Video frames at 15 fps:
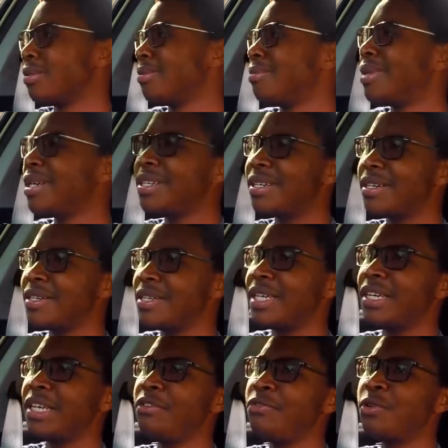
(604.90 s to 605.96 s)
But
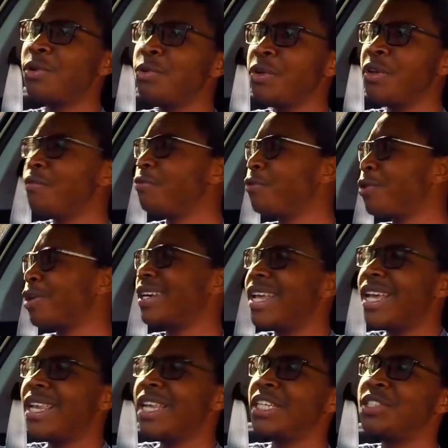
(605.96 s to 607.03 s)
if you're looking for a
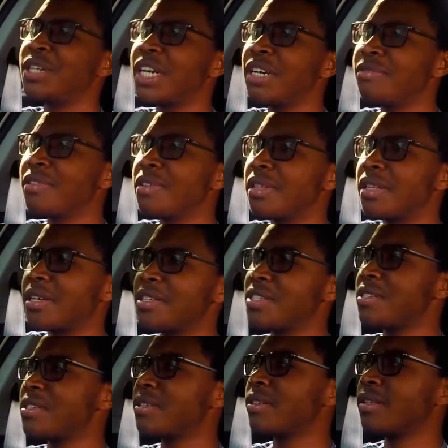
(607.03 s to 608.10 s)
daily driver
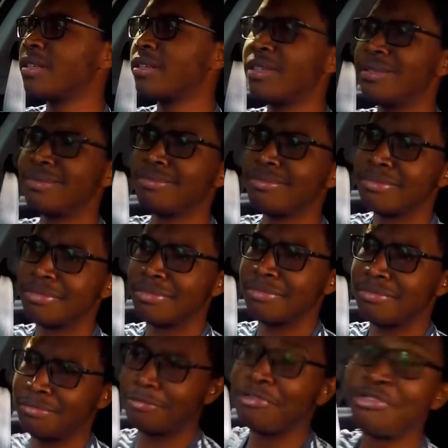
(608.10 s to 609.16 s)
that's
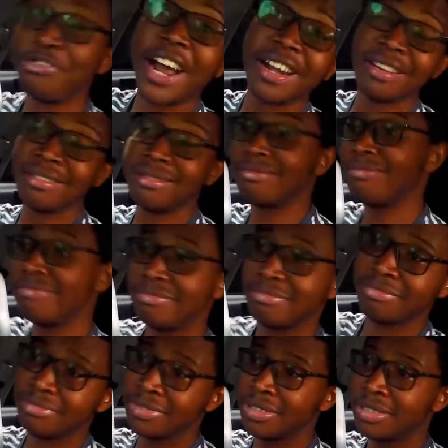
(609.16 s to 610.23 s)
fun,
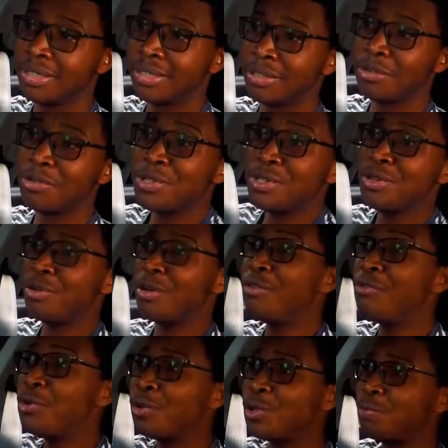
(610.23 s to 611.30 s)
because, you know, if
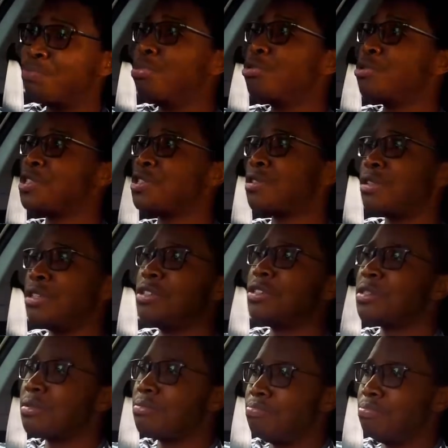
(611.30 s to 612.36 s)
you want to boost, you just
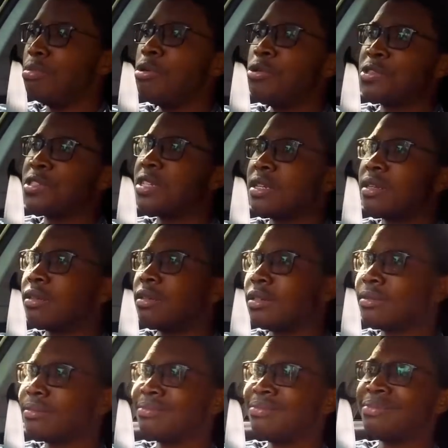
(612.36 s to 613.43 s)
boost and
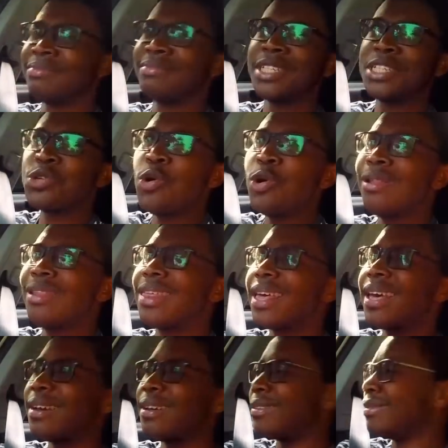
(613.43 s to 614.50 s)
it's all
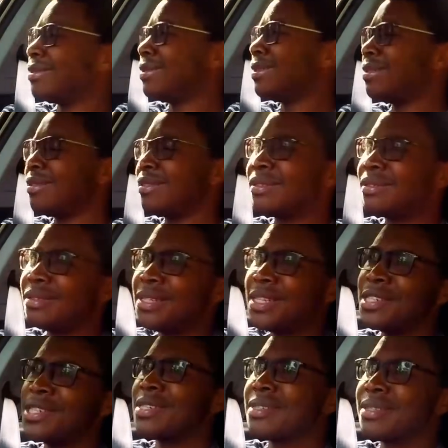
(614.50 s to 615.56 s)
there.
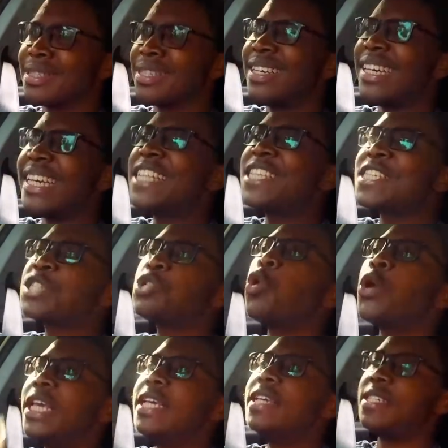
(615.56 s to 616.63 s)
It's so
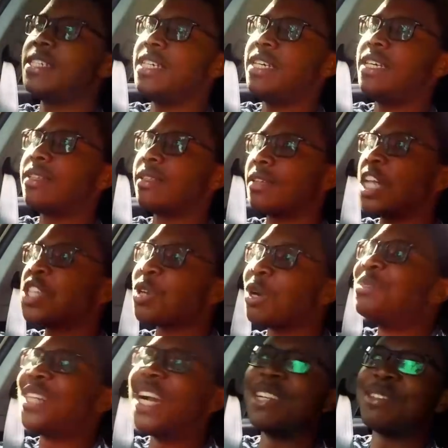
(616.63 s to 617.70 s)
easy. That's what I'm
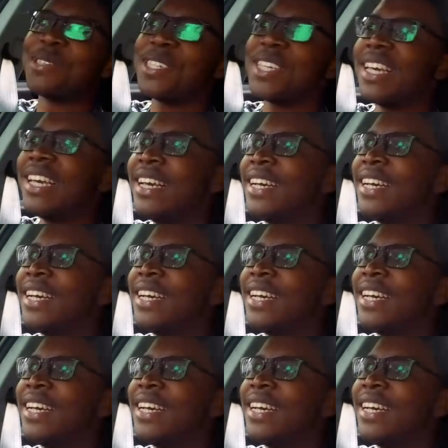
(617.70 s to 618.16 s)
trying to say.